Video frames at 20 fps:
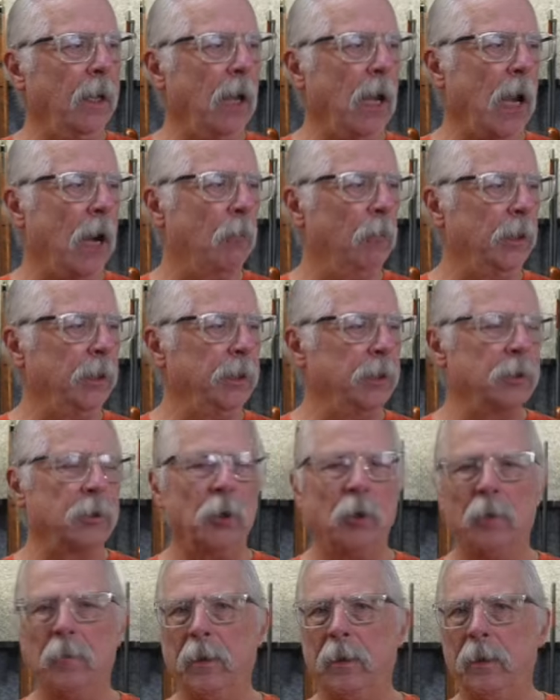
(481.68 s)
how we
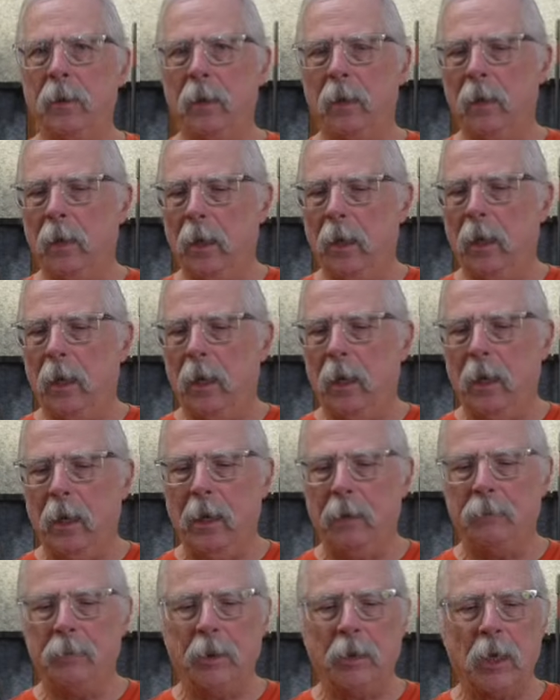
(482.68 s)
determine
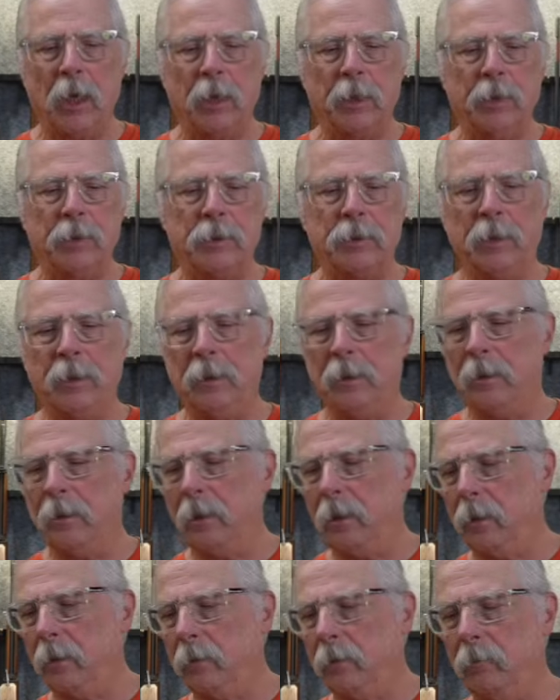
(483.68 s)
if the gun is
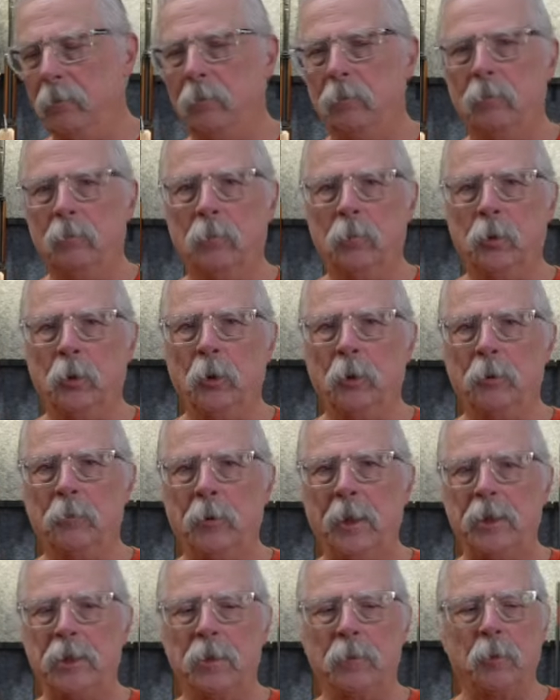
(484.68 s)
in good,
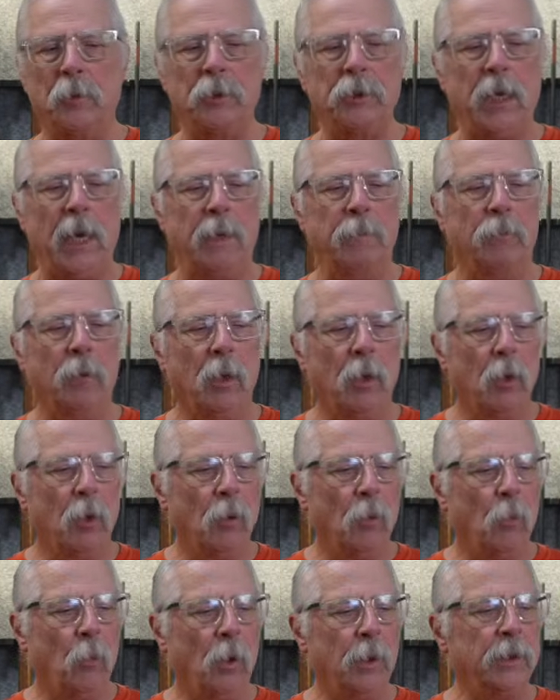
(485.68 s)
reasonable shape.
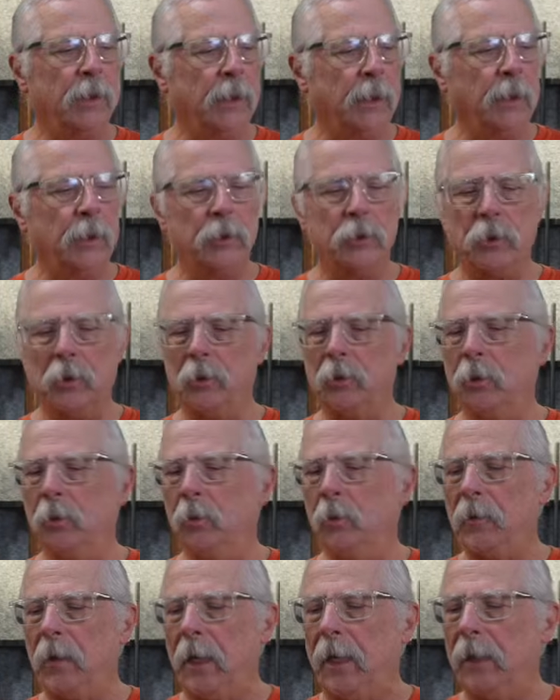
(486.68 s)
One thing you should do
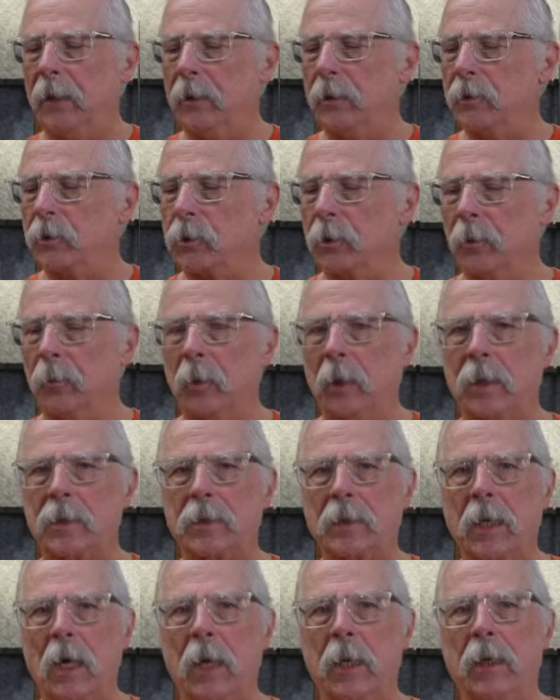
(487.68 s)
with any
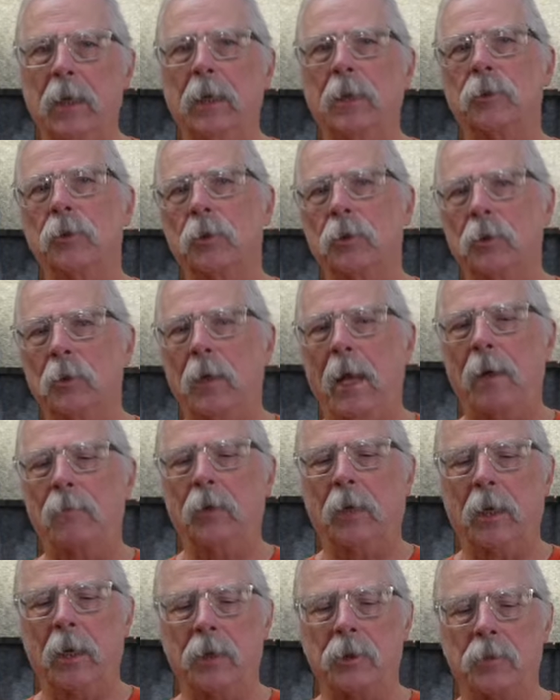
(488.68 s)
surplus gun is you should have
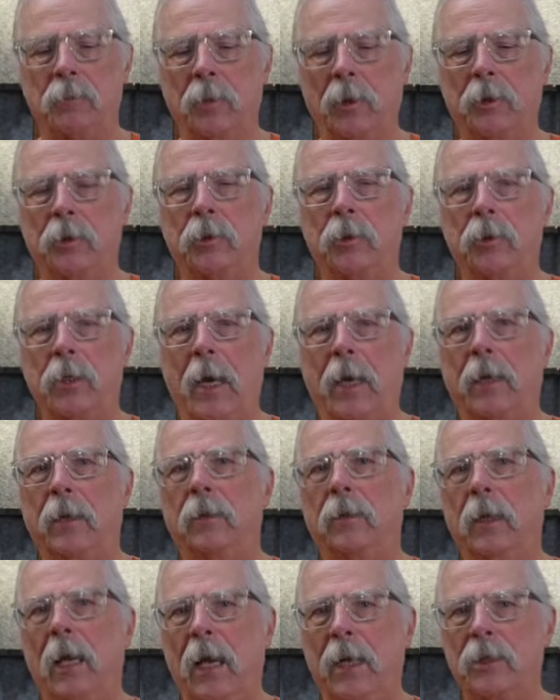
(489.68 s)
a gunsmith check
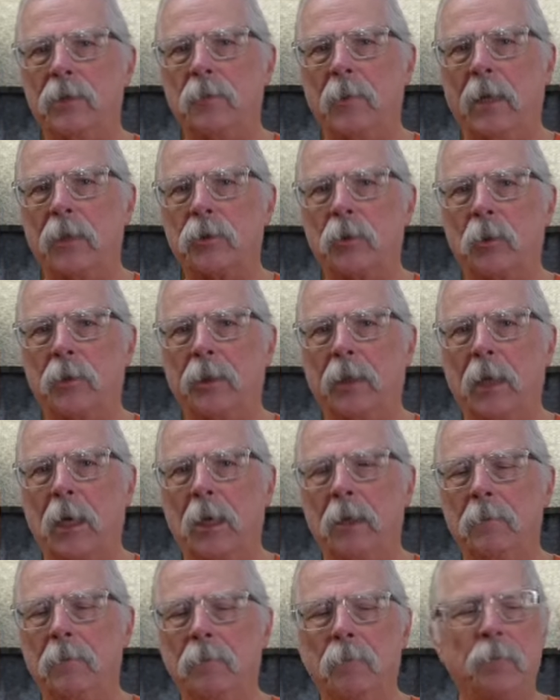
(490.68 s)
the headspace on the
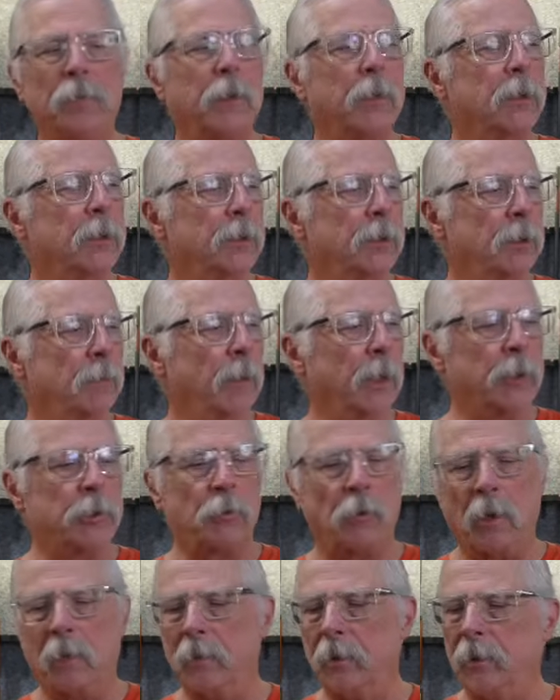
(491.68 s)
gun to make
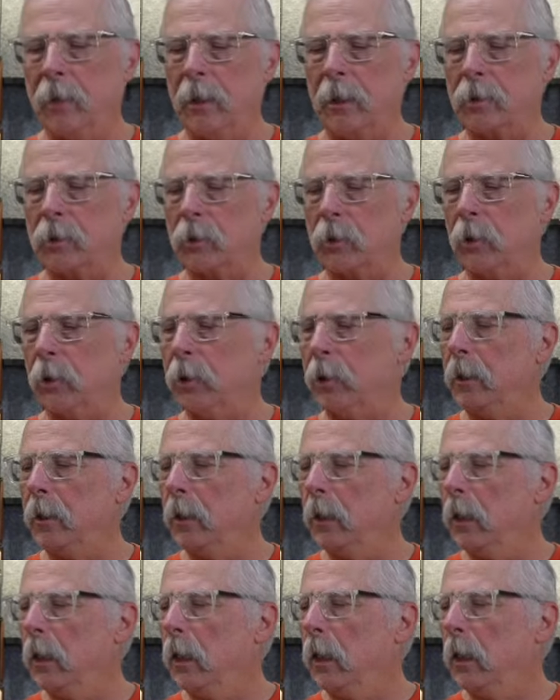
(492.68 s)
sure everything is good.
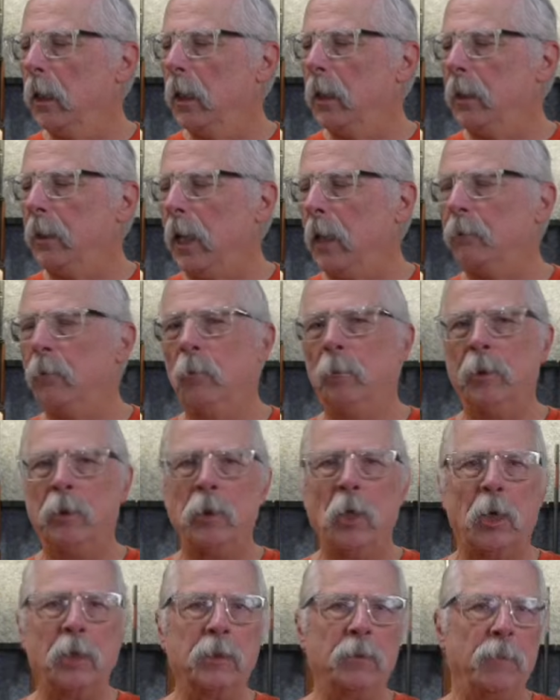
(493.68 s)
Now, when we
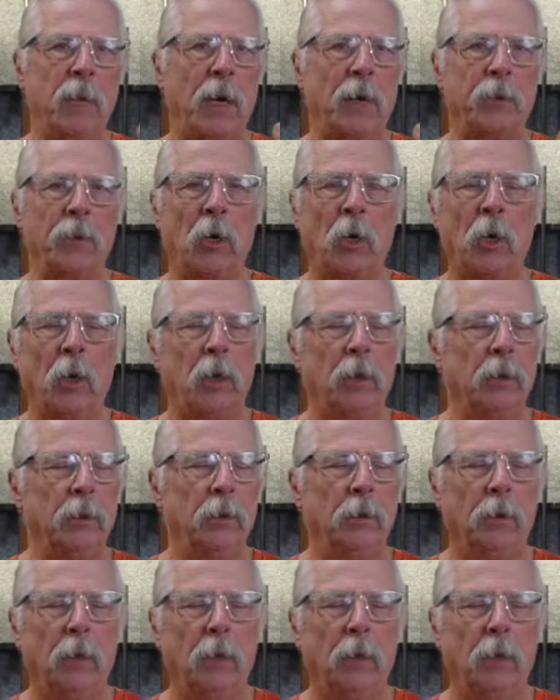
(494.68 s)
talked about our